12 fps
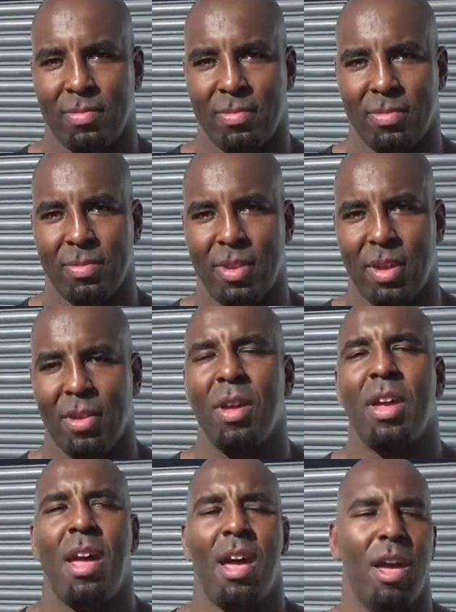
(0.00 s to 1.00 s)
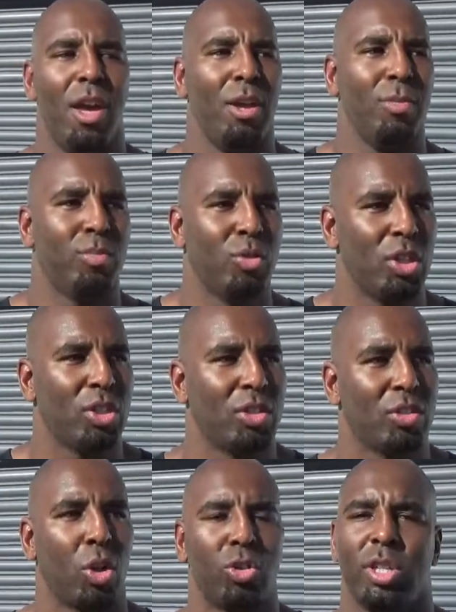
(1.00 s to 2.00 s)
Yeah,
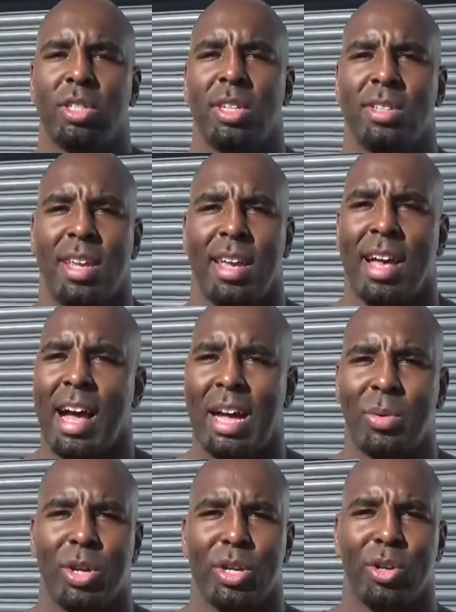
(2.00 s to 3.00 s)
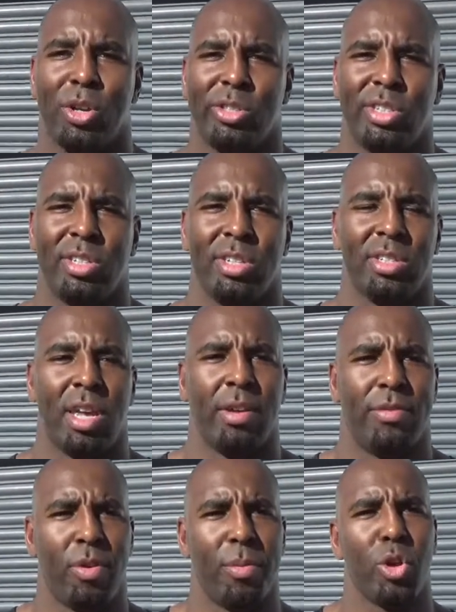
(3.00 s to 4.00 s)
just consistency, hard work and consistency.
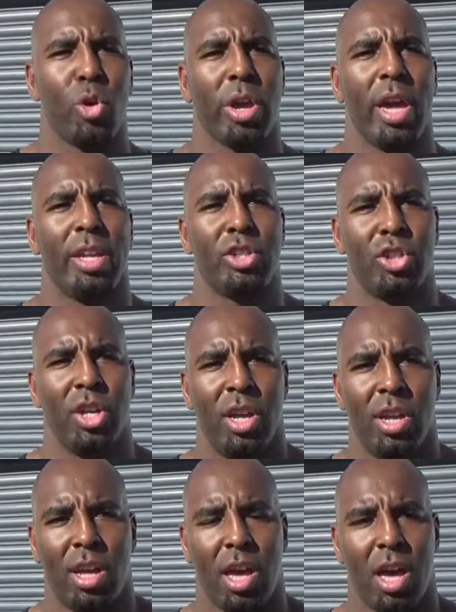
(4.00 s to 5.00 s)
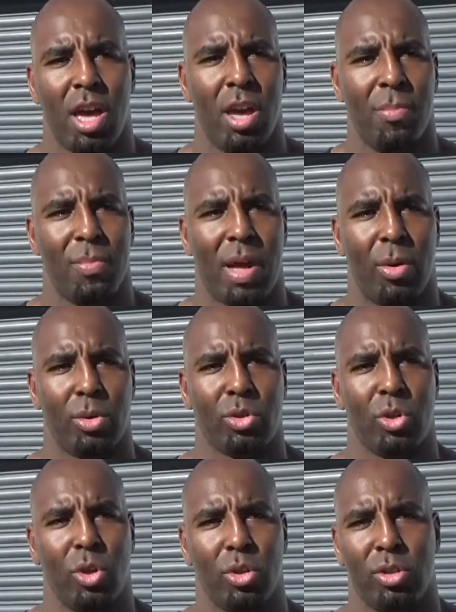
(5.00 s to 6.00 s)
From a young age, I was
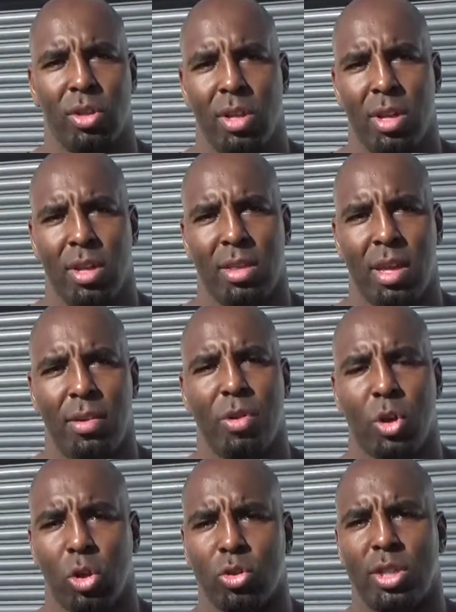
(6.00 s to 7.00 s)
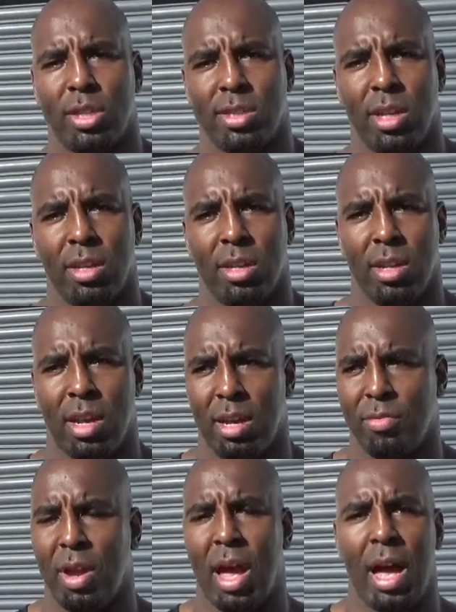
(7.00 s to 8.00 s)
told that if you're consistent and
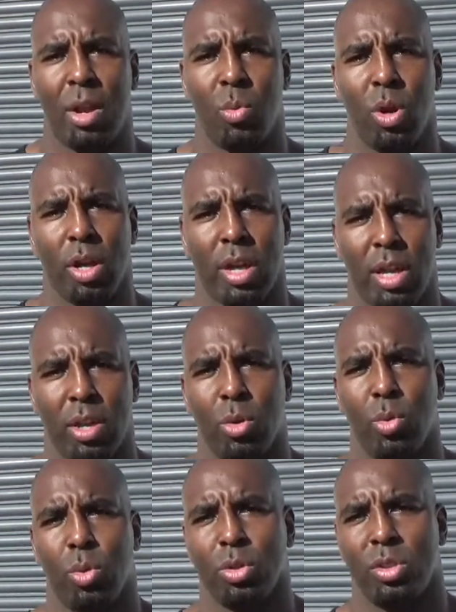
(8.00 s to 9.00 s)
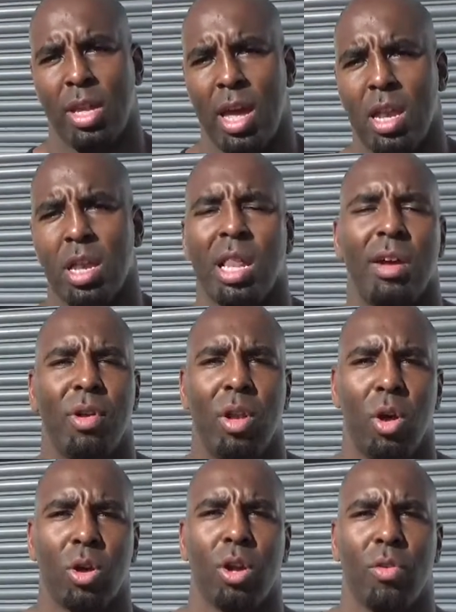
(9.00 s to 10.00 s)
if you're hard working, you will stay and you'll have a
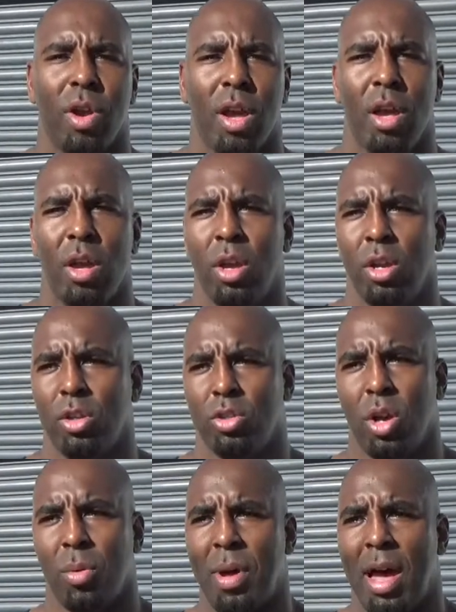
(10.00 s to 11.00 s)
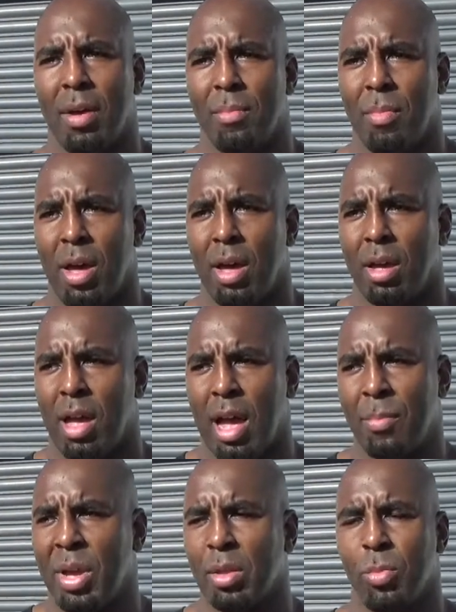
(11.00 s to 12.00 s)
long career. So I
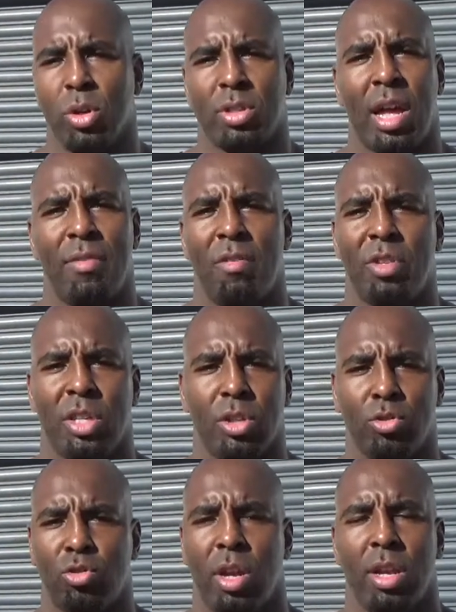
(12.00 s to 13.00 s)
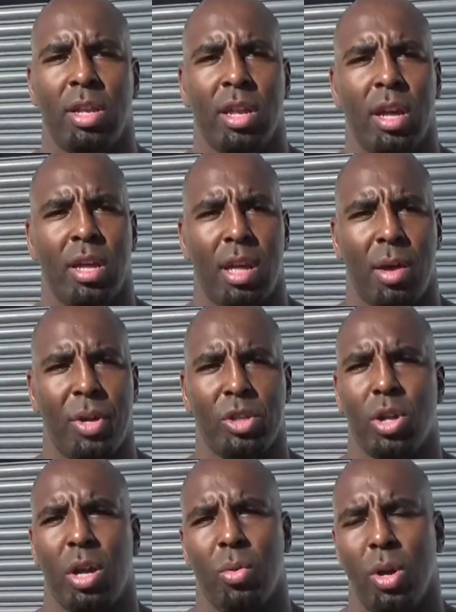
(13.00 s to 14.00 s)
make the most out of every single training day. I make
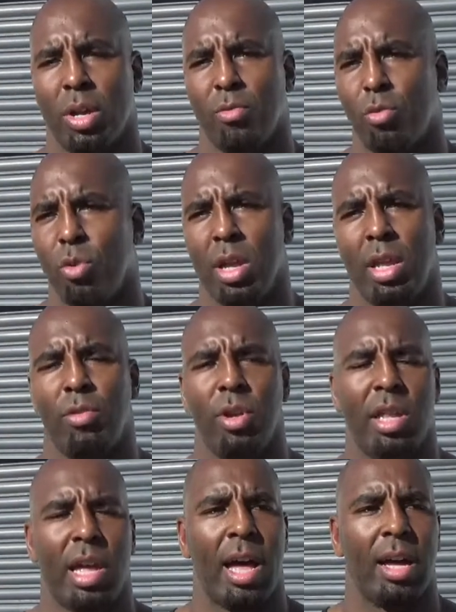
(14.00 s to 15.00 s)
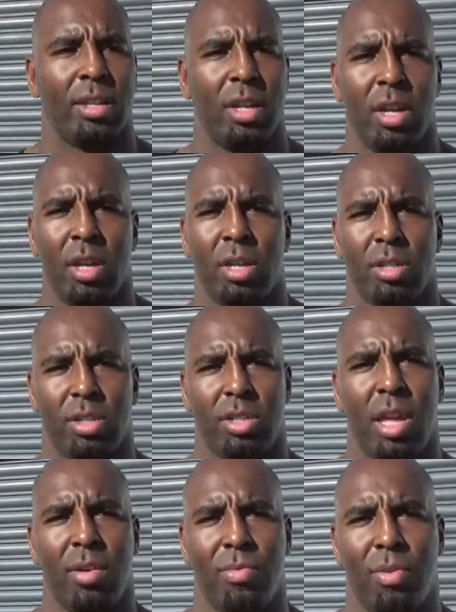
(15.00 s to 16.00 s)
sure I work really, really hard to
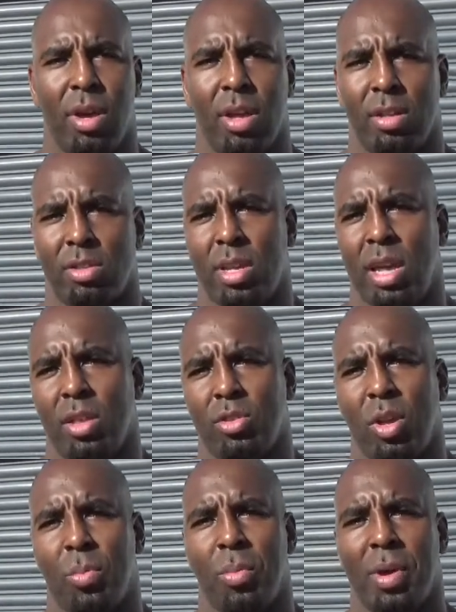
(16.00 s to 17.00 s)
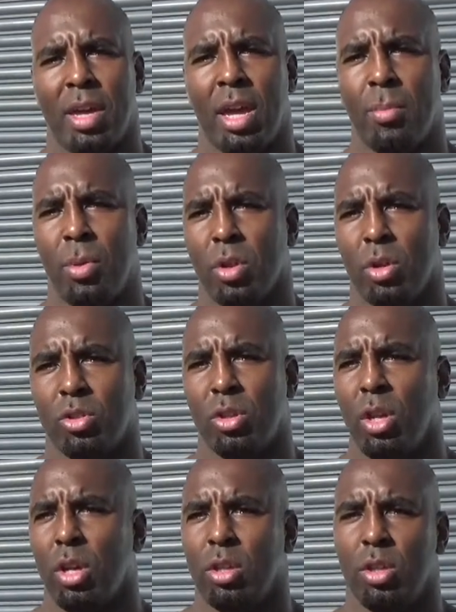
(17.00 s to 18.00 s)
stay fit and stay at the top of my game, because
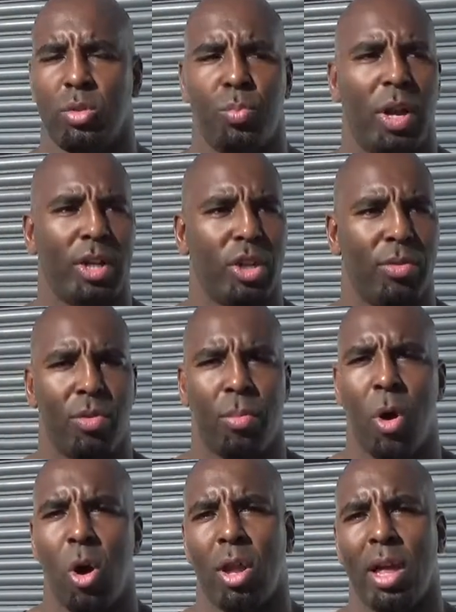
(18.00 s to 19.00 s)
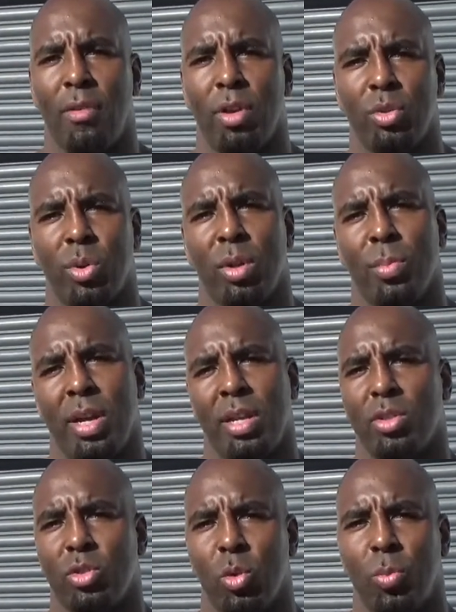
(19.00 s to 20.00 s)
there's pressure from all areas when you're playing in
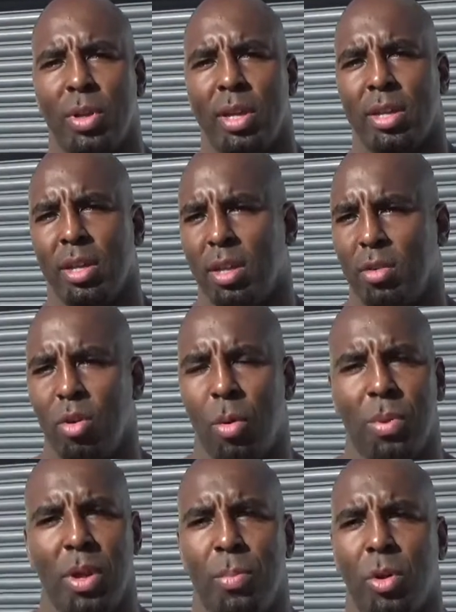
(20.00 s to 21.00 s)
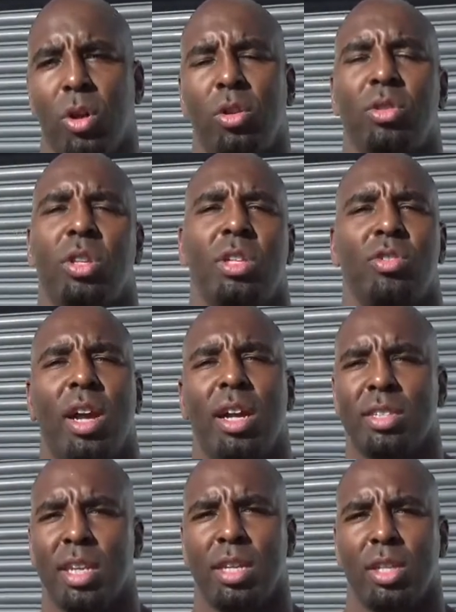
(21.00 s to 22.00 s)
Super League. You've got people constantly trying
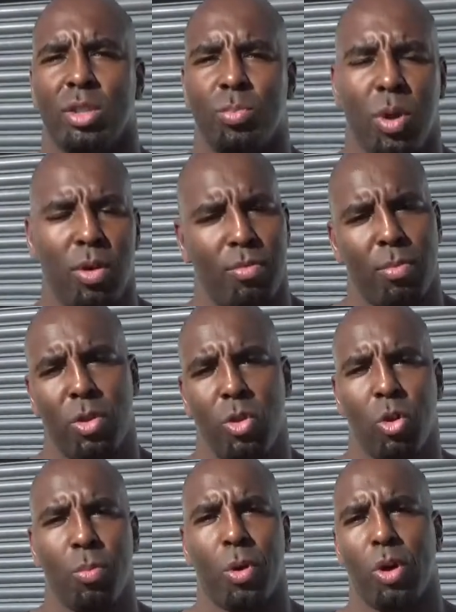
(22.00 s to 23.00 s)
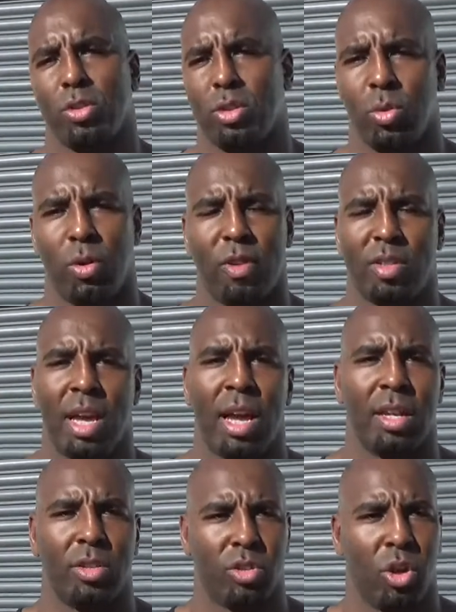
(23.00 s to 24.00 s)
to take your spot, from the young boys to other
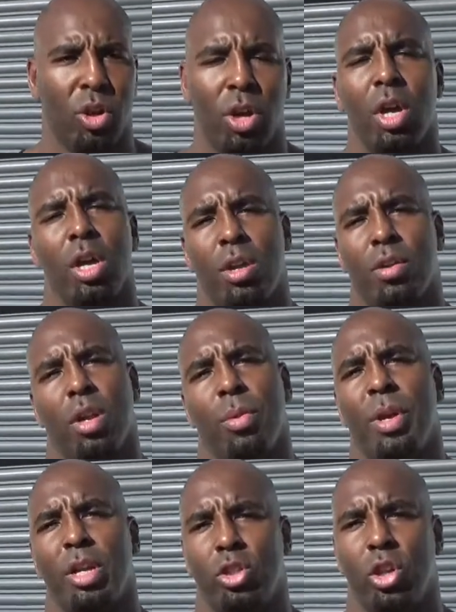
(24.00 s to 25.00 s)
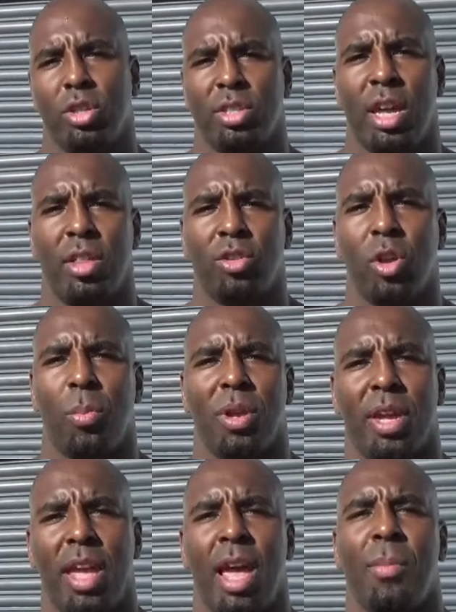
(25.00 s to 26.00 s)
signings, so you've got to make sure you stay at the top of
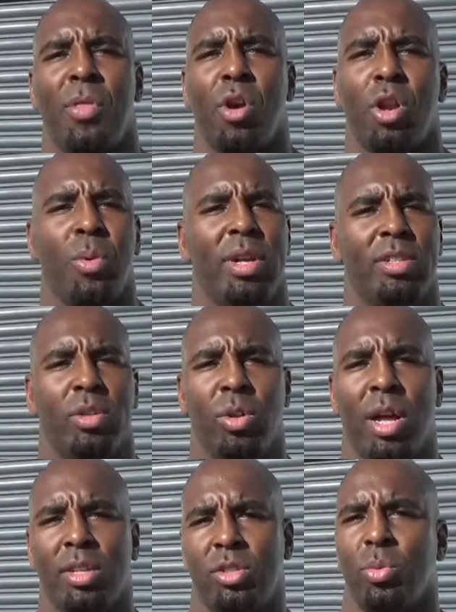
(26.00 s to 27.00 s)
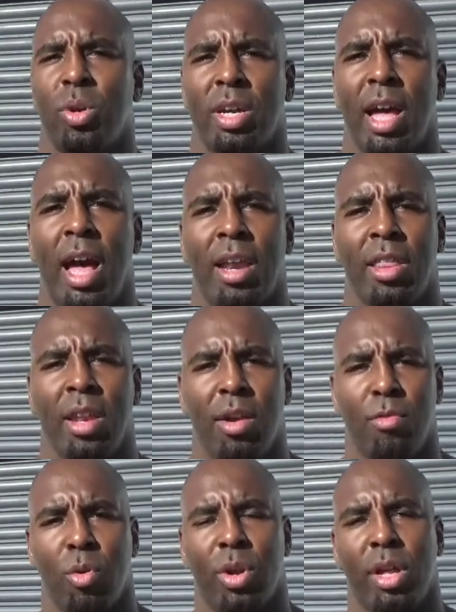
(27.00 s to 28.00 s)
your game, and the only way to do that is to work harder than
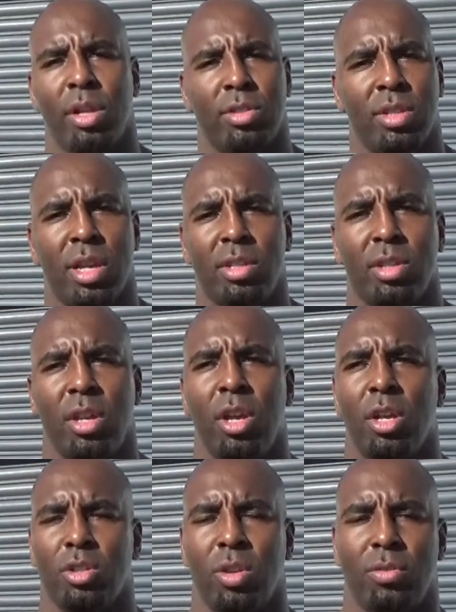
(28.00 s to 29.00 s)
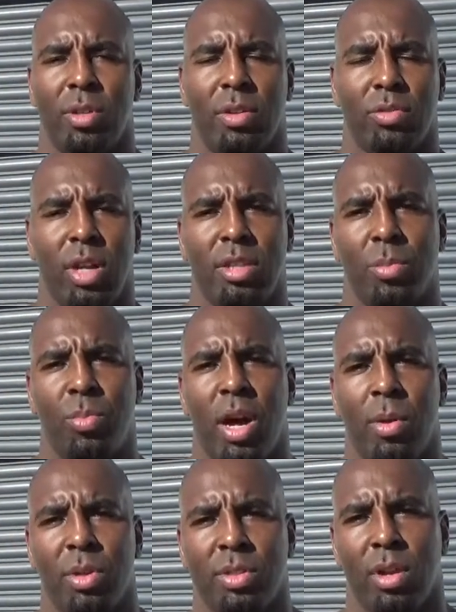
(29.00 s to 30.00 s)
everyone else, and that's something I've tried to
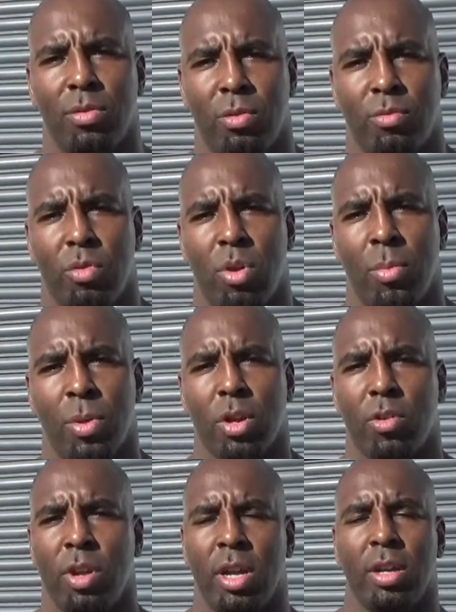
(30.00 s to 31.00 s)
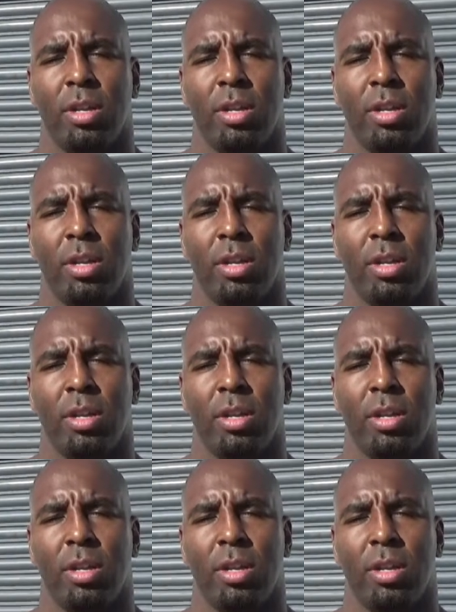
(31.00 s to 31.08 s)
pride myself on throughout my career.